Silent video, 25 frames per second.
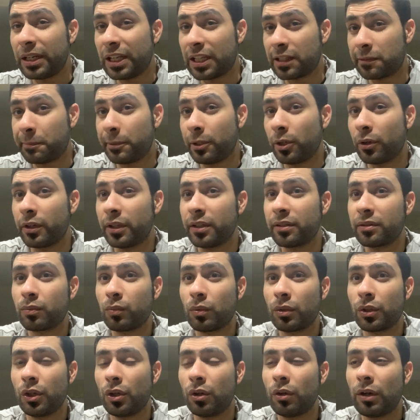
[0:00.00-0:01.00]
Let's be honest,
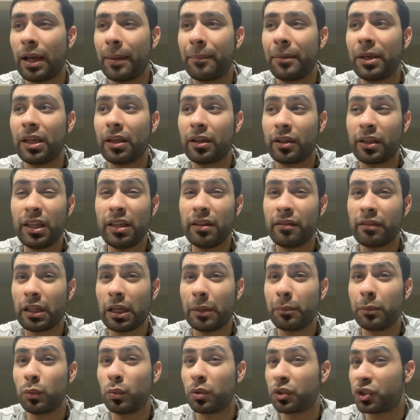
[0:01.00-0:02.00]
you know, Keith
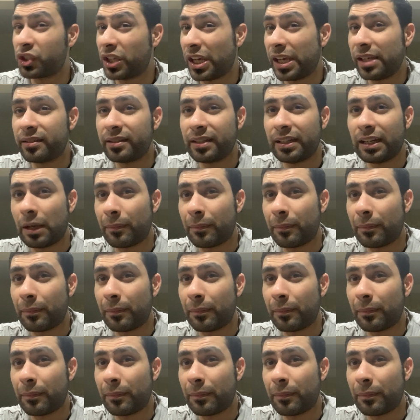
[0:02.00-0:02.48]
Thurman was chasing